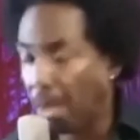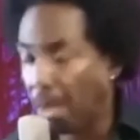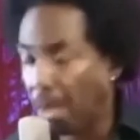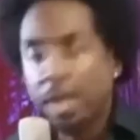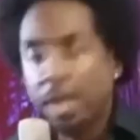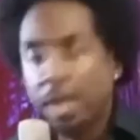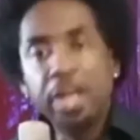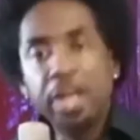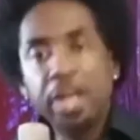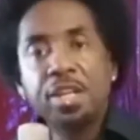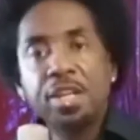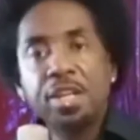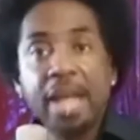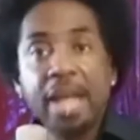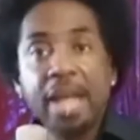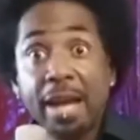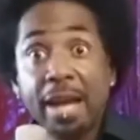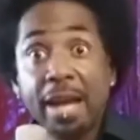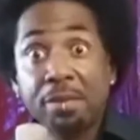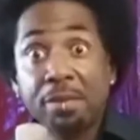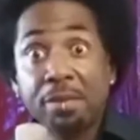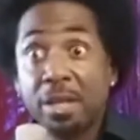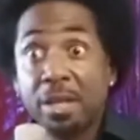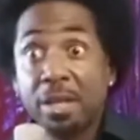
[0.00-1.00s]
in your
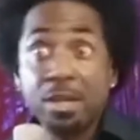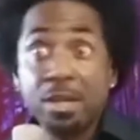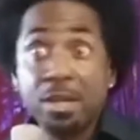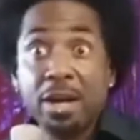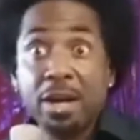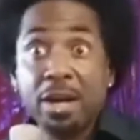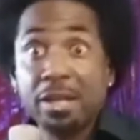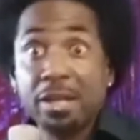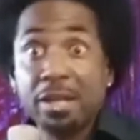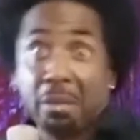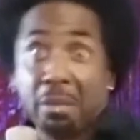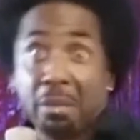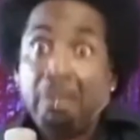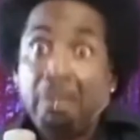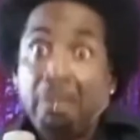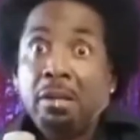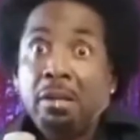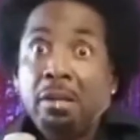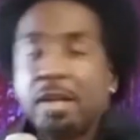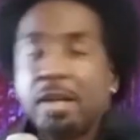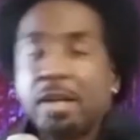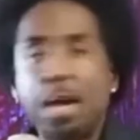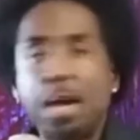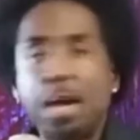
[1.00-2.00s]
life, I
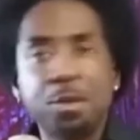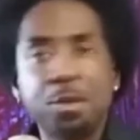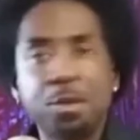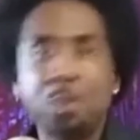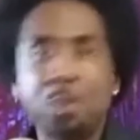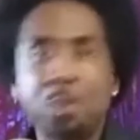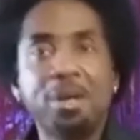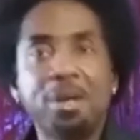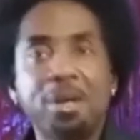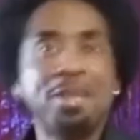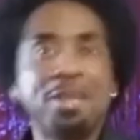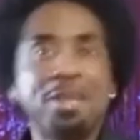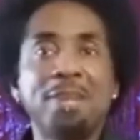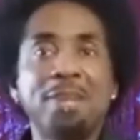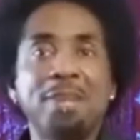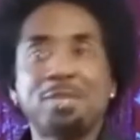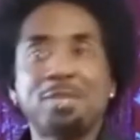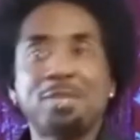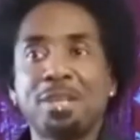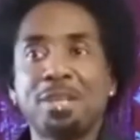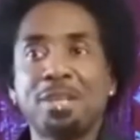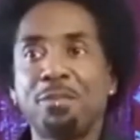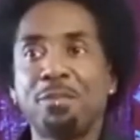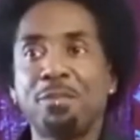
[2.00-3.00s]
don't know where that
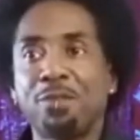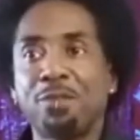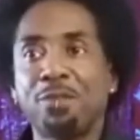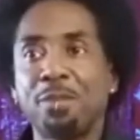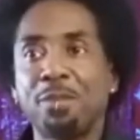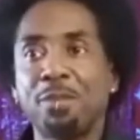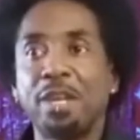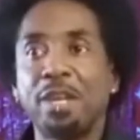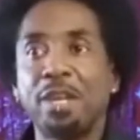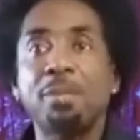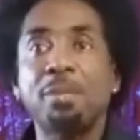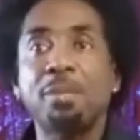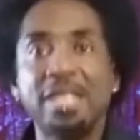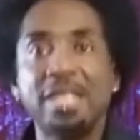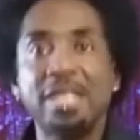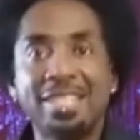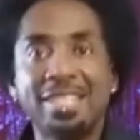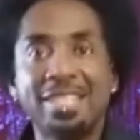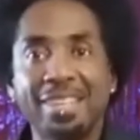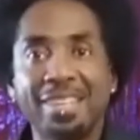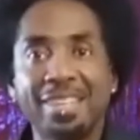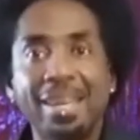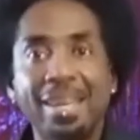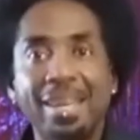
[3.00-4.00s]
one's coming from today, but
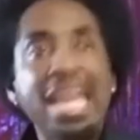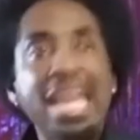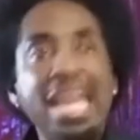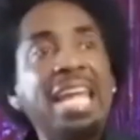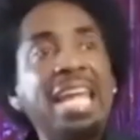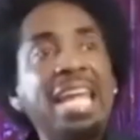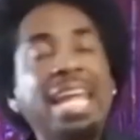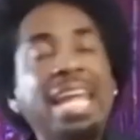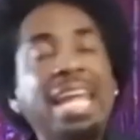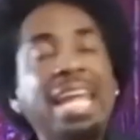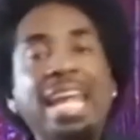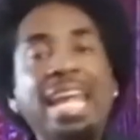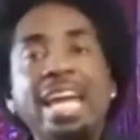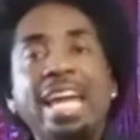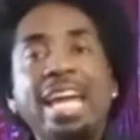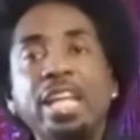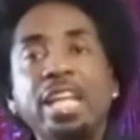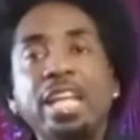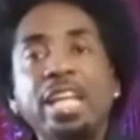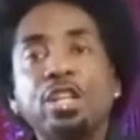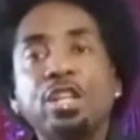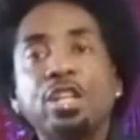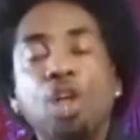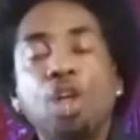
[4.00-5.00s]
listen, let
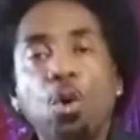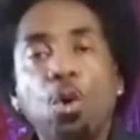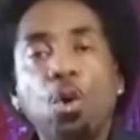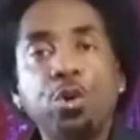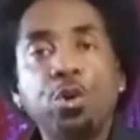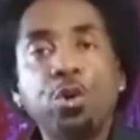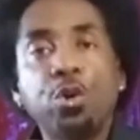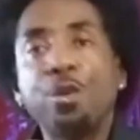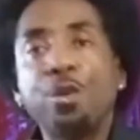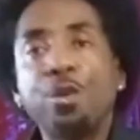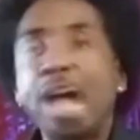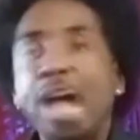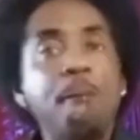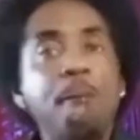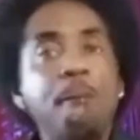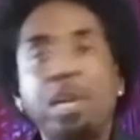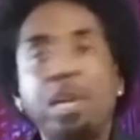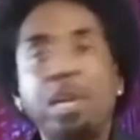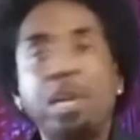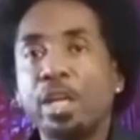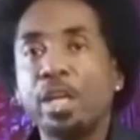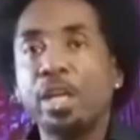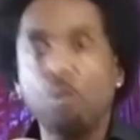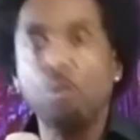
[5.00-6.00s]
it go. You're not
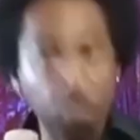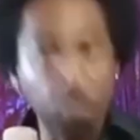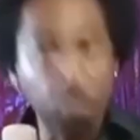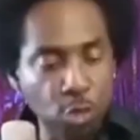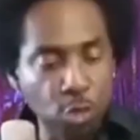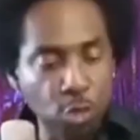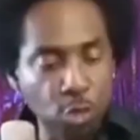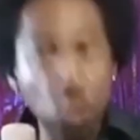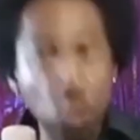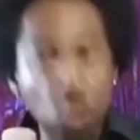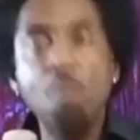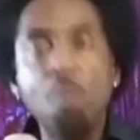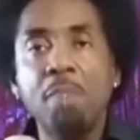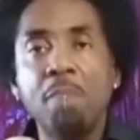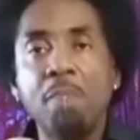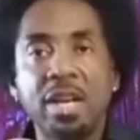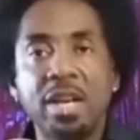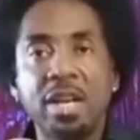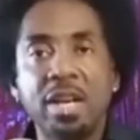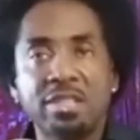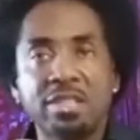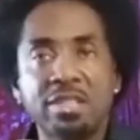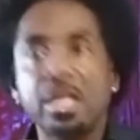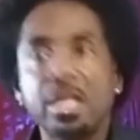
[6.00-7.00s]
making room. You
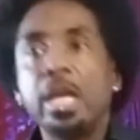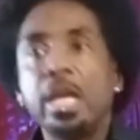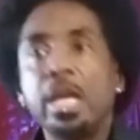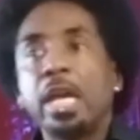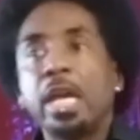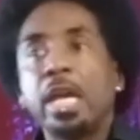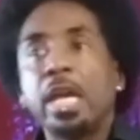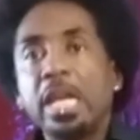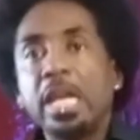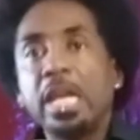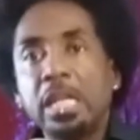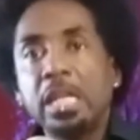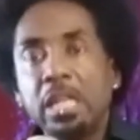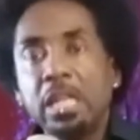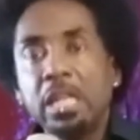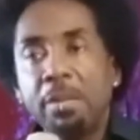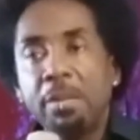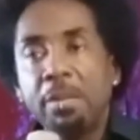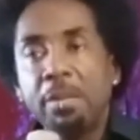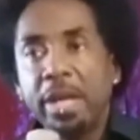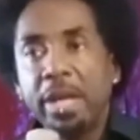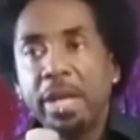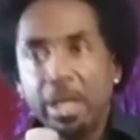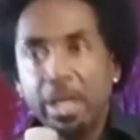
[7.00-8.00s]
must
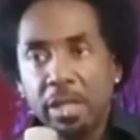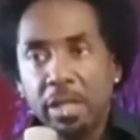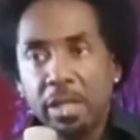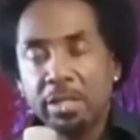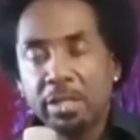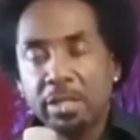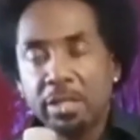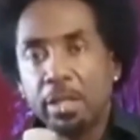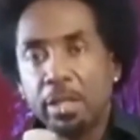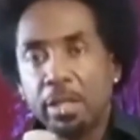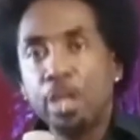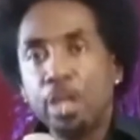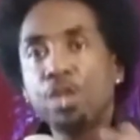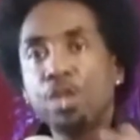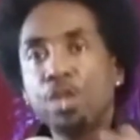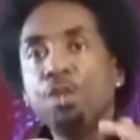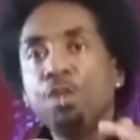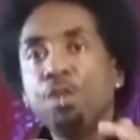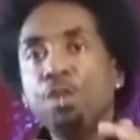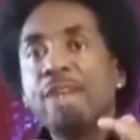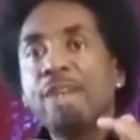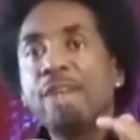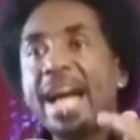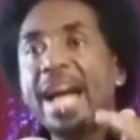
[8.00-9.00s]
eliminate. Listen,
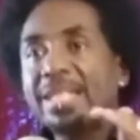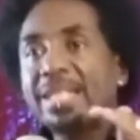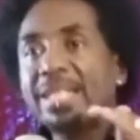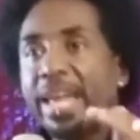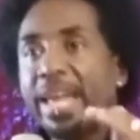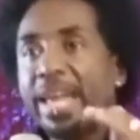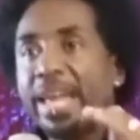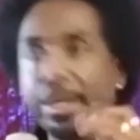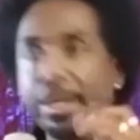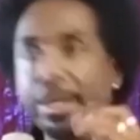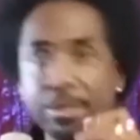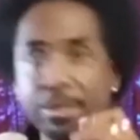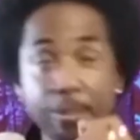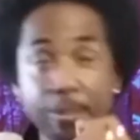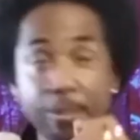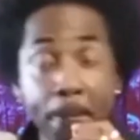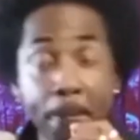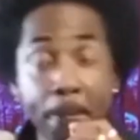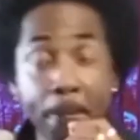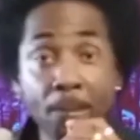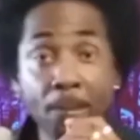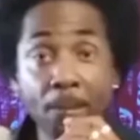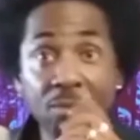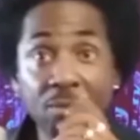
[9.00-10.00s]
you've got tanks.
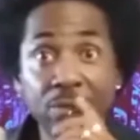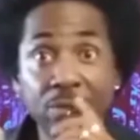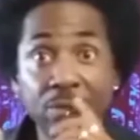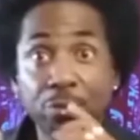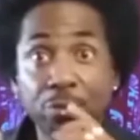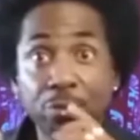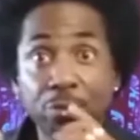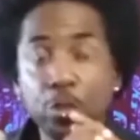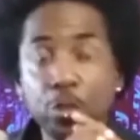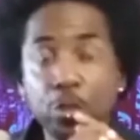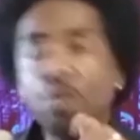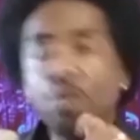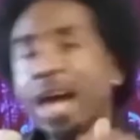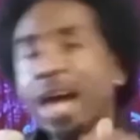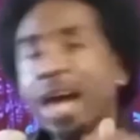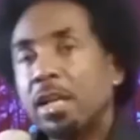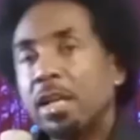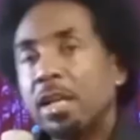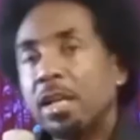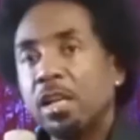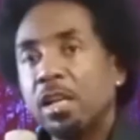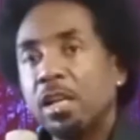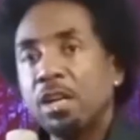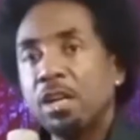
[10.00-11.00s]
You've got
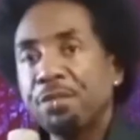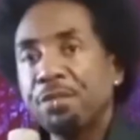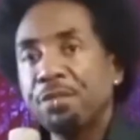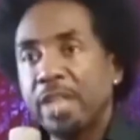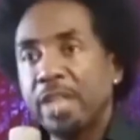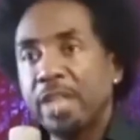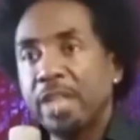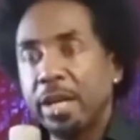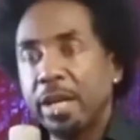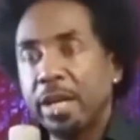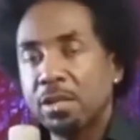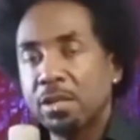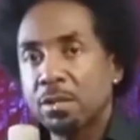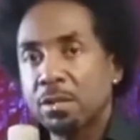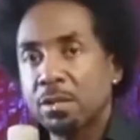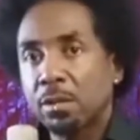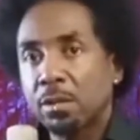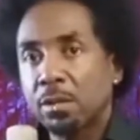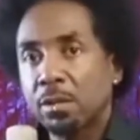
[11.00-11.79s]
love tanks